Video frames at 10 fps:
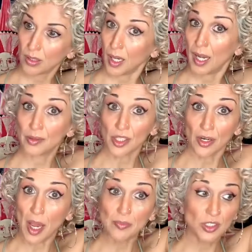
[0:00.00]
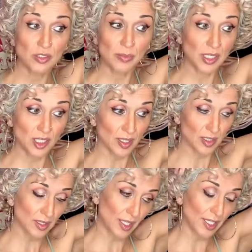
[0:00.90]
Sorry, I'm just
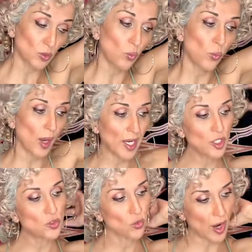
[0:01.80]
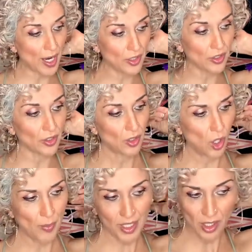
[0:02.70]
speechless. It's way drier.
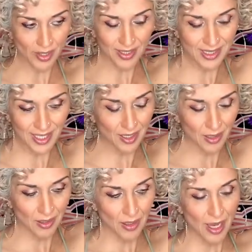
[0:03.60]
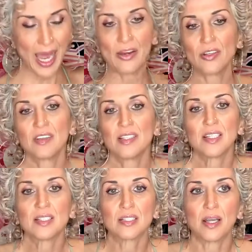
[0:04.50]
Oh my god, it's like... I don't even
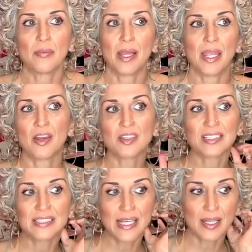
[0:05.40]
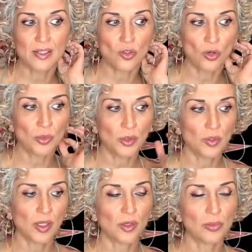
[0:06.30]
need to let my hair set. Normally with
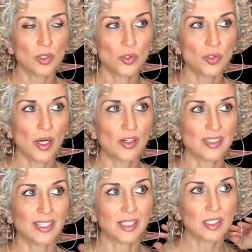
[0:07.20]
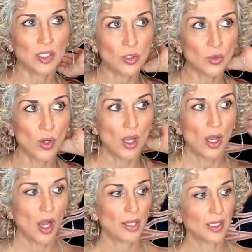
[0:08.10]
other blow dryers, it gets to
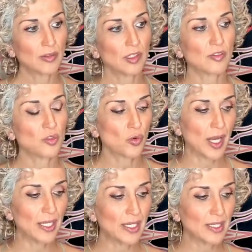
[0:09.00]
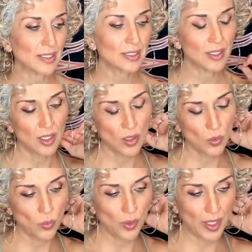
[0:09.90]
a level of dryness
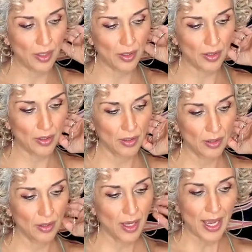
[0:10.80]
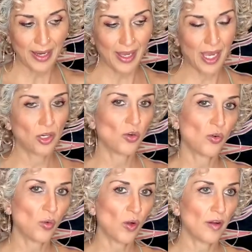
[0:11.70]
where I can't
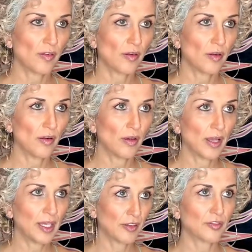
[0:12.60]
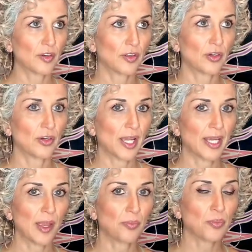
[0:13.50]
go any further, I
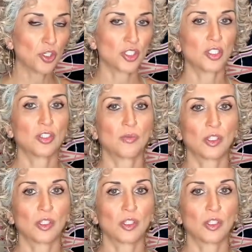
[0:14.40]
can't push it too much